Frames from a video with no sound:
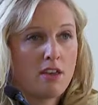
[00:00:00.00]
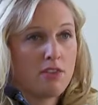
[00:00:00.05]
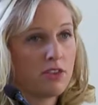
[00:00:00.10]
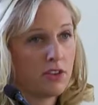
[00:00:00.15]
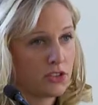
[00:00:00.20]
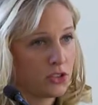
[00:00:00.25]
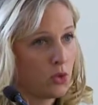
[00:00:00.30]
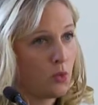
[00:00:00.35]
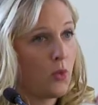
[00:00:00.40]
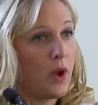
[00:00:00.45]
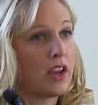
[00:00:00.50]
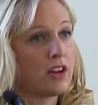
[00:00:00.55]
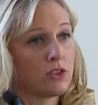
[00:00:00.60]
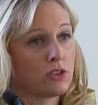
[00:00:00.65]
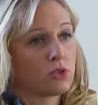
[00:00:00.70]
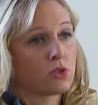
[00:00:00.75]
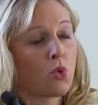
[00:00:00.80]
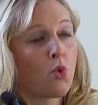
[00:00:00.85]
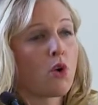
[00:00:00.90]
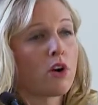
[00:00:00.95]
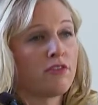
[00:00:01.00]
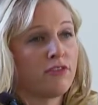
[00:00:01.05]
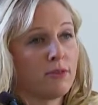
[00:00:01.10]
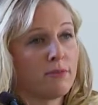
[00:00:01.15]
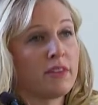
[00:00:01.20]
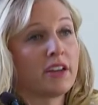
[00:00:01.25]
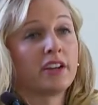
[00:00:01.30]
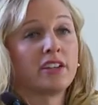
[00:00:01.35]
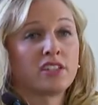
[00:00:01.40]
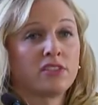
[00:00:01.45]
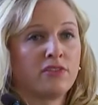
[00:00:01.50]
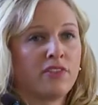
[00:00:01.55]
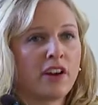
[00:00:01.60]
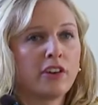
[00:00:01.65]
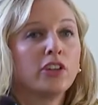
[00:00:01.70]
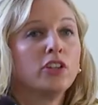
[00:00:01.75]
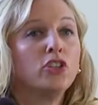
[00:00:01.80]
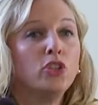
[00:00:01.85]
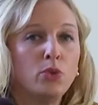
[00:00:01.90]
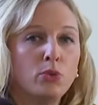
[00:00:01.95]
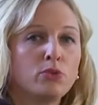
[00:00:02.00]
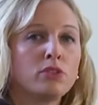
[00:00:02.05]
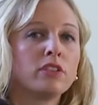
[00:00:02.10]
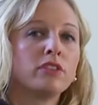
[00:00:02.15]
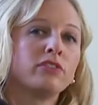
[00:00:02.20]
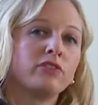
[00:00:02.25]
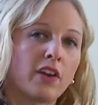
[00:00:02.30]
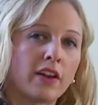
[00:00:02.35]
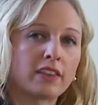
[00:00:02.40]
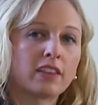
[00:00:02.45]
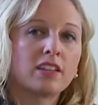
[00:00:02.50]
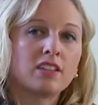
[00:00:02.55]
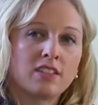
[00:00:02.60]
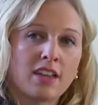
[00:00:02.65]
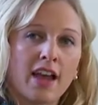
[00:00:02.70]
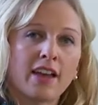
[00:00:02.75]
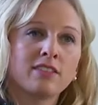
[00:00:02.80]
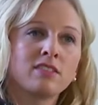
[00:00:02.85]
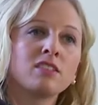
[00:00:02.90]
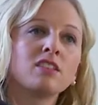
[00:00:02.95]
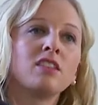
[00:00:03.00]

And there's a way to score it from there. It's a very user-friendly test,